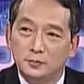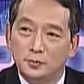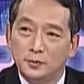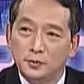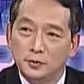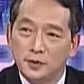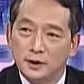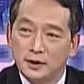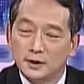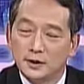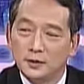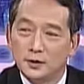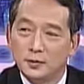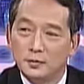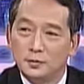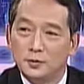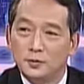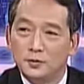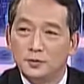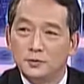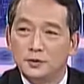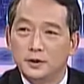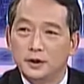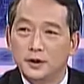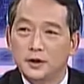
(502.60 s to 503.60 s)
product
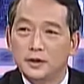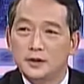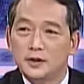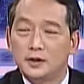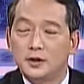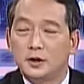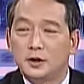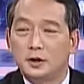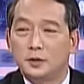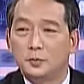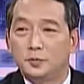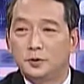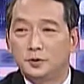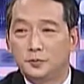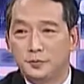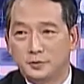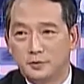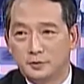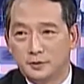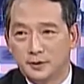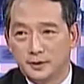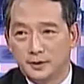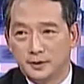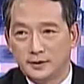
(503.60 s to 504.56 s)
more interoperable.